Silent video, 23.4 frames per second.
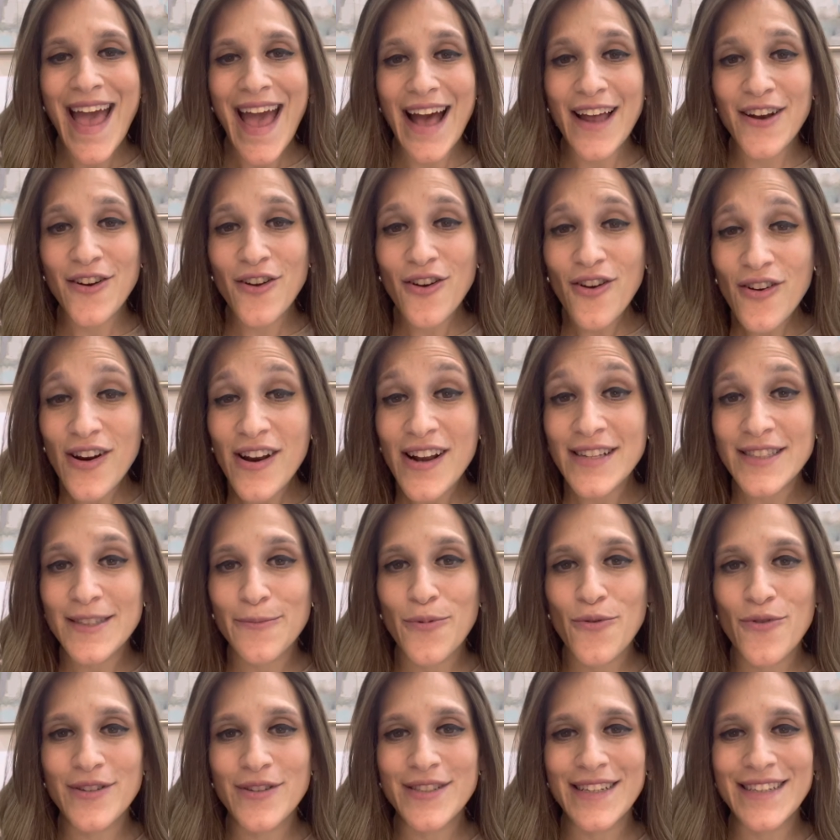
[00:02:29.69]
And not only it's
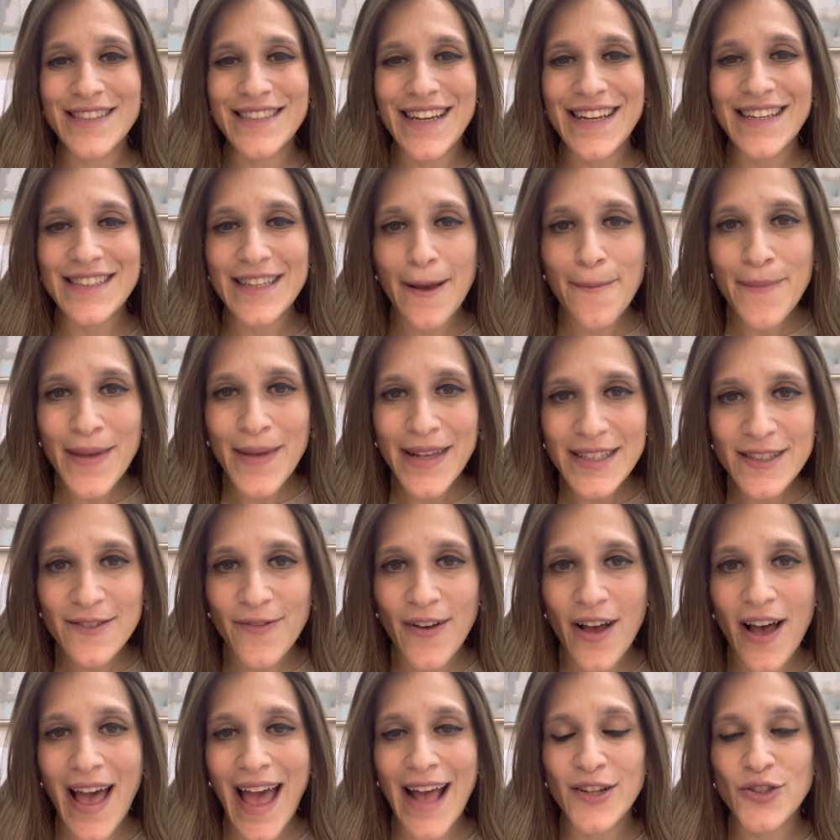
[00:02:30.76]
important, it's a
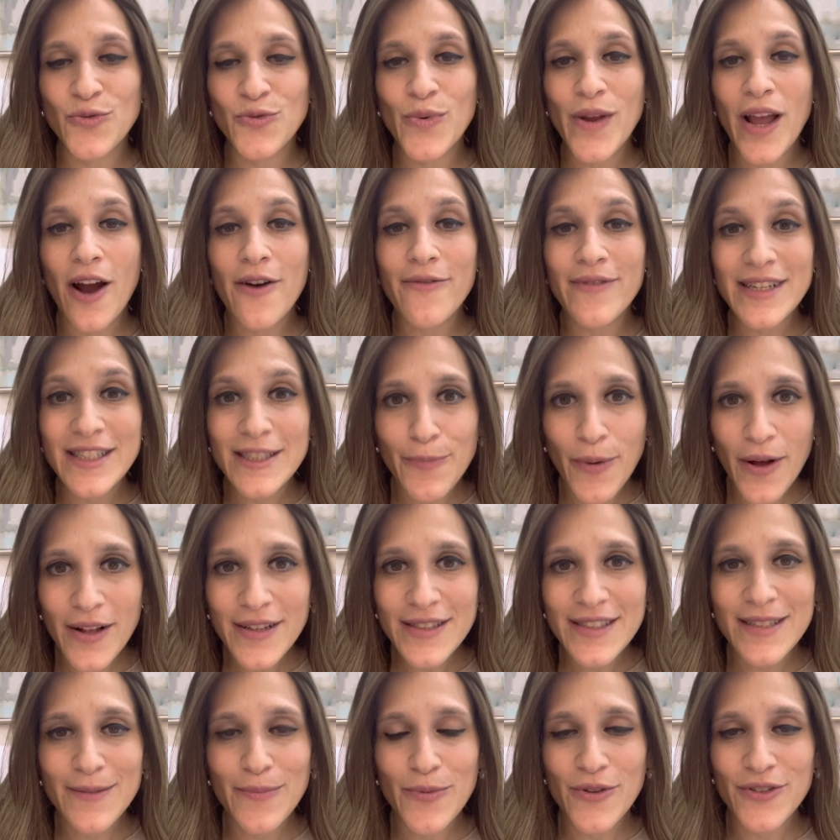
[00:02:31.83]
mitzvah and we are
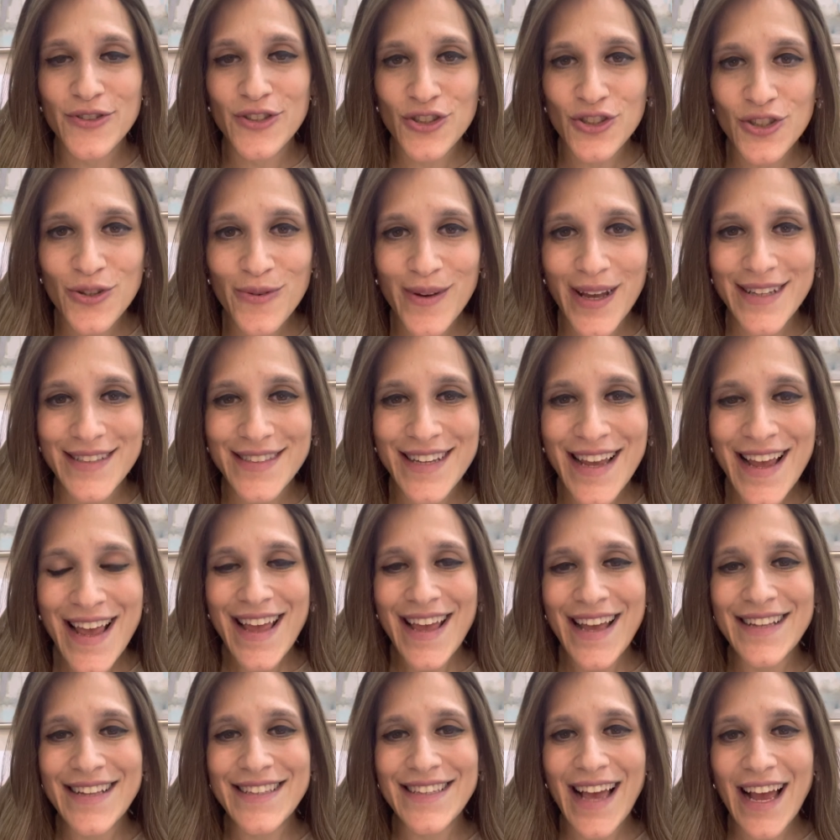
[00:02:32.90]
responsible to do it.
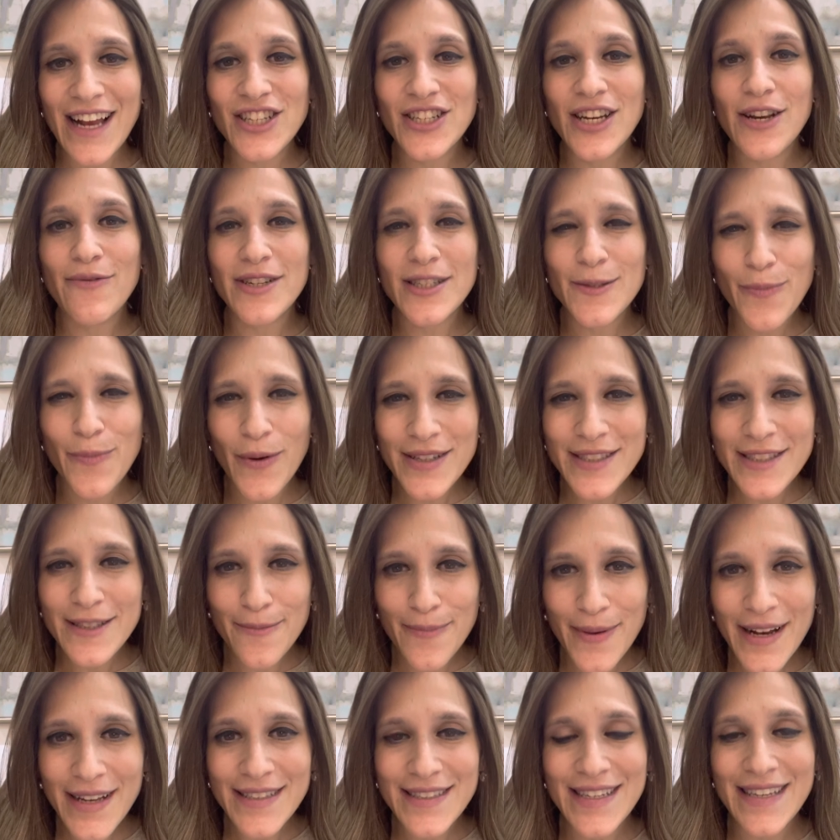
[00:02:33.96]
It's actually a
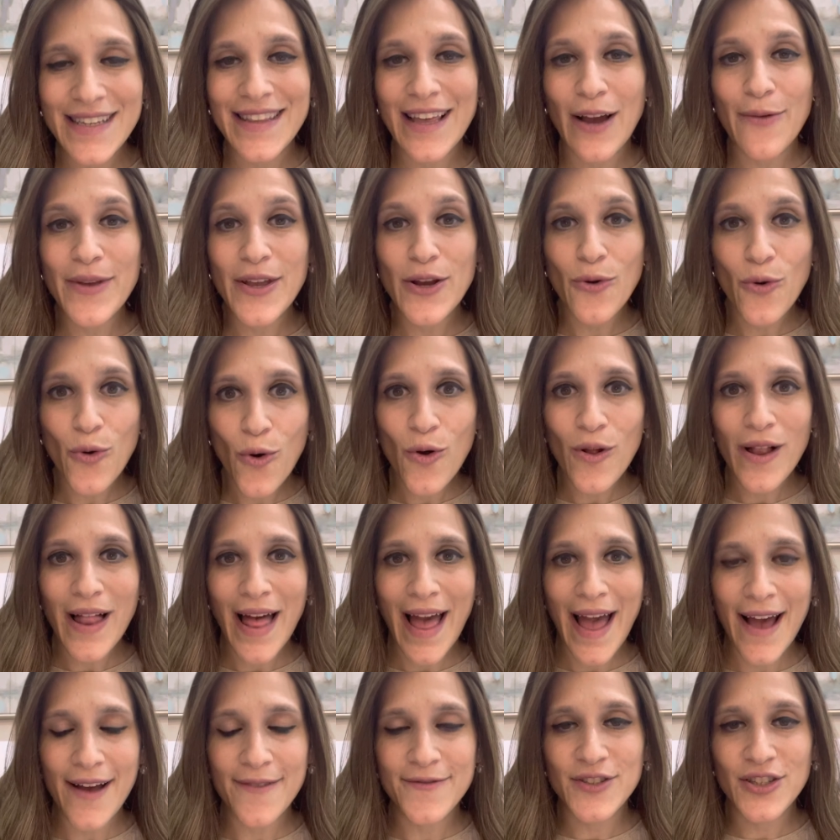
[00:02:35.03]
responsibility that we all
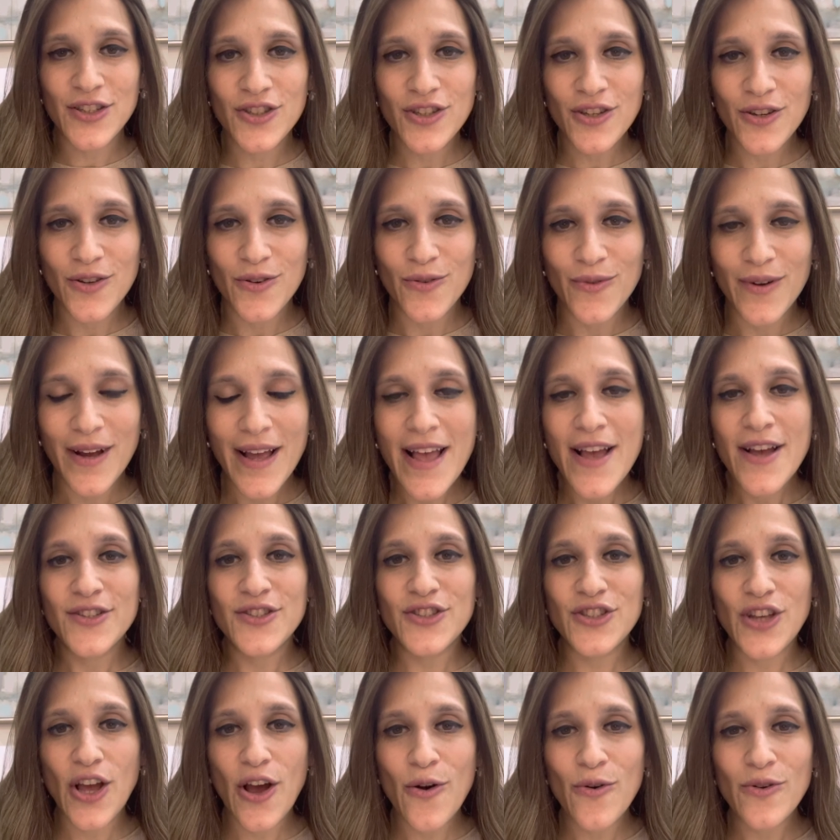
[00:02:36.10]
have to do.
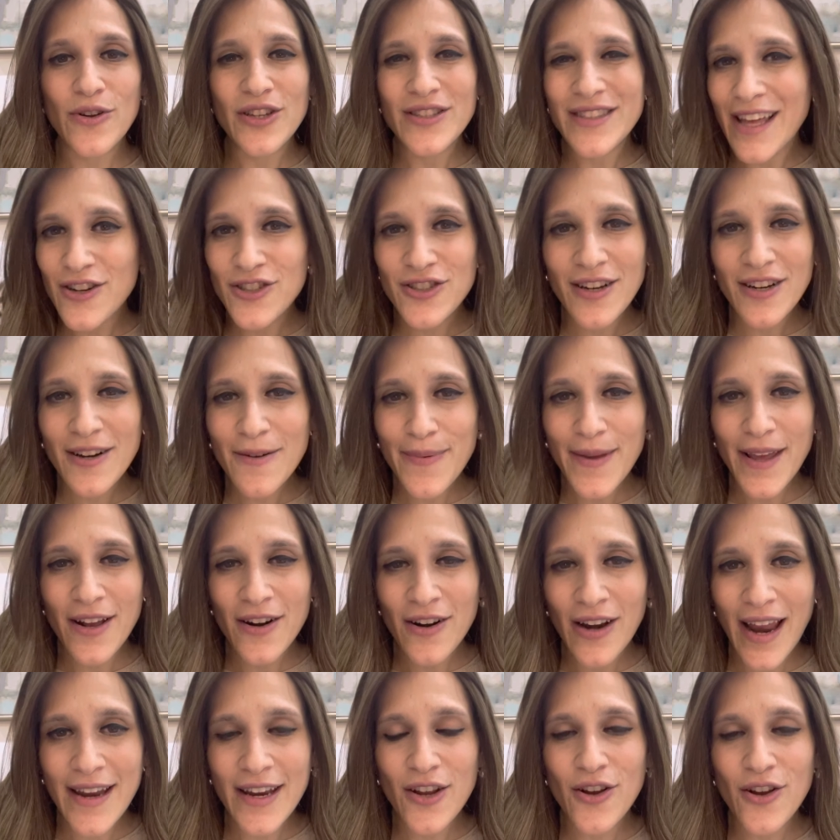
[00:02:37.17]
So there shouldn't be
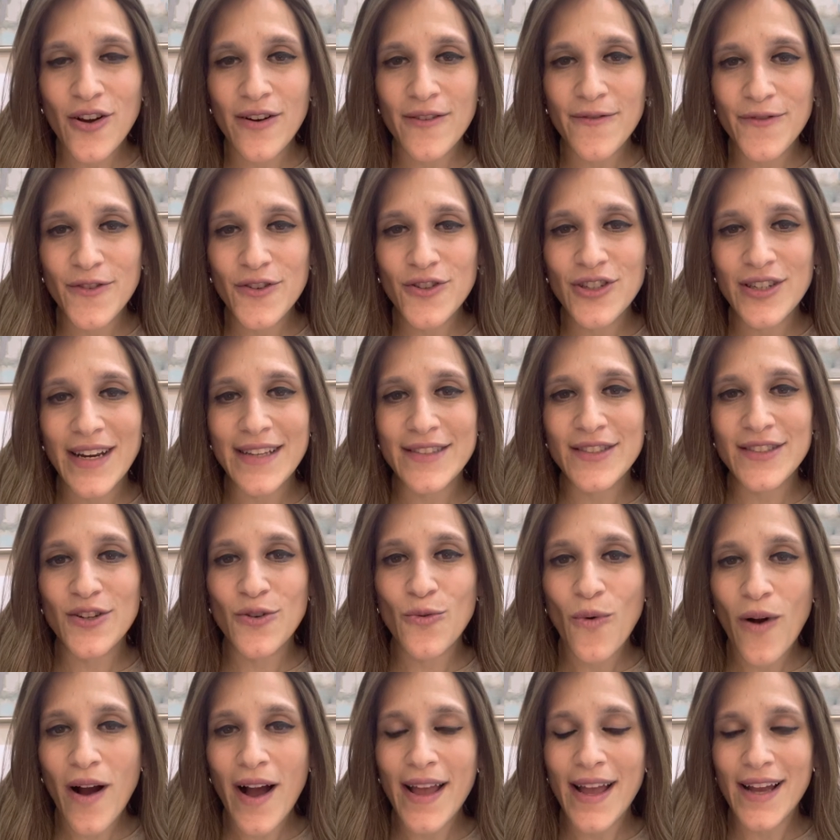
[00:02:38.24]
any confusion as to
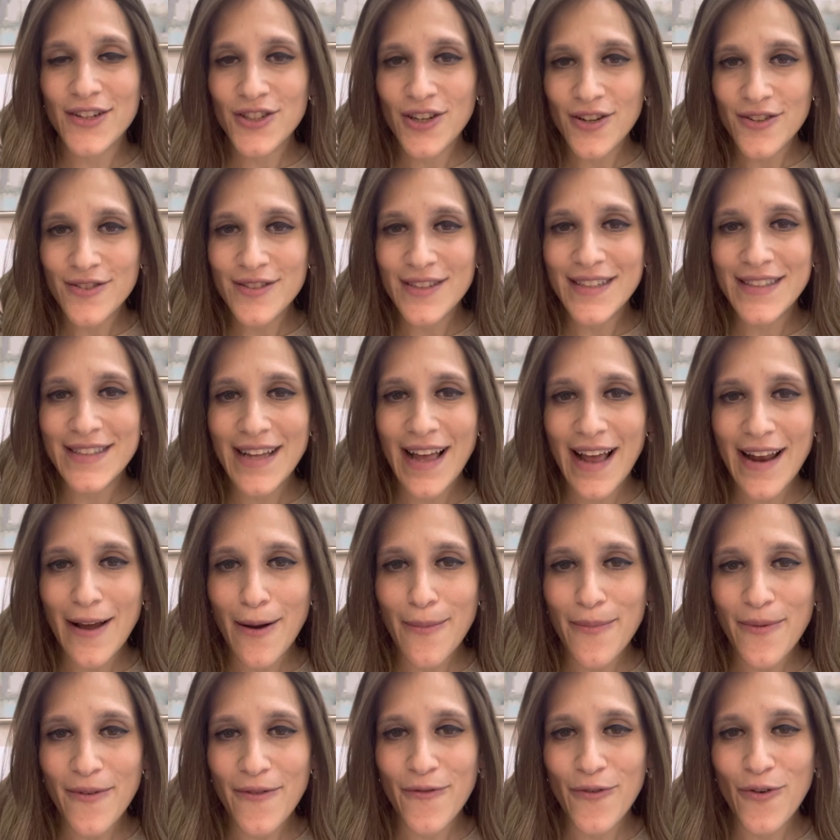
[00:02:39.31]
why I chose to stand
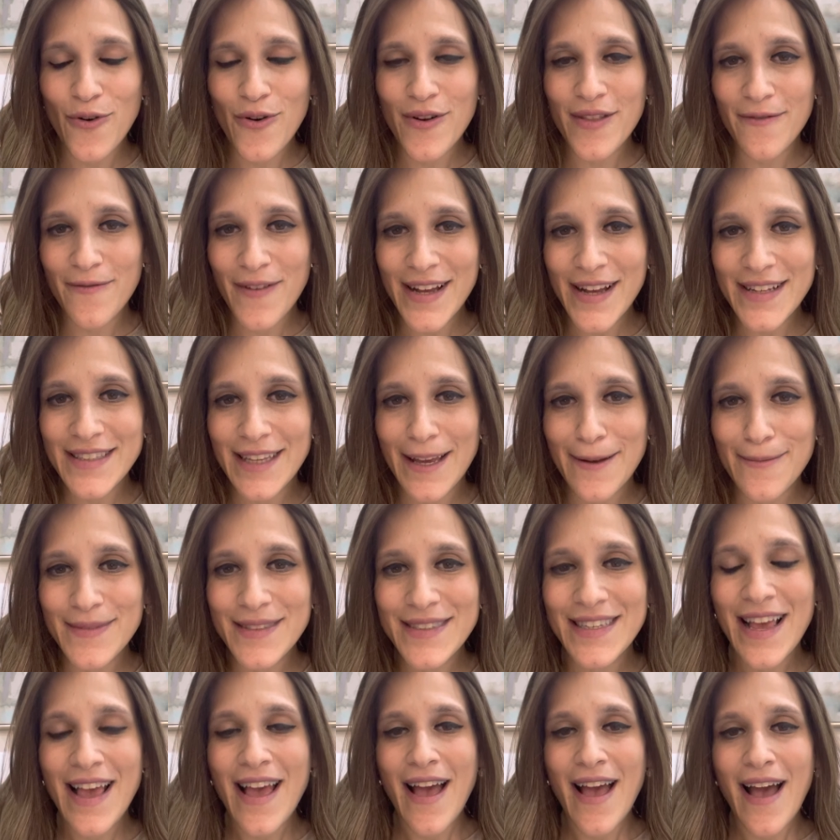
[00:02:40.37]
up for the
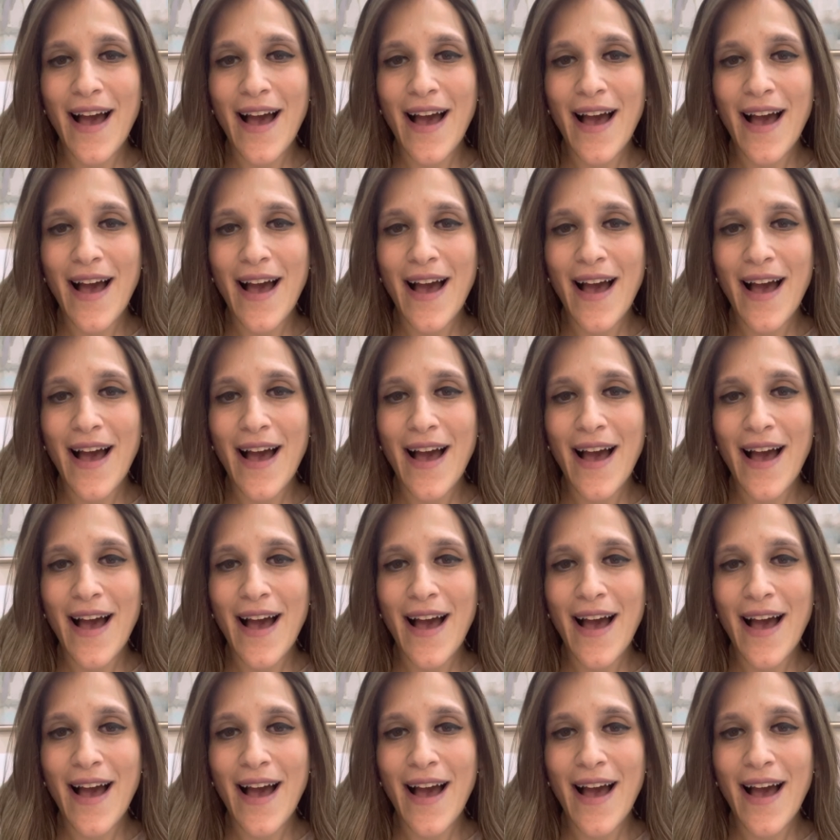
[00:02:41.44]
victims.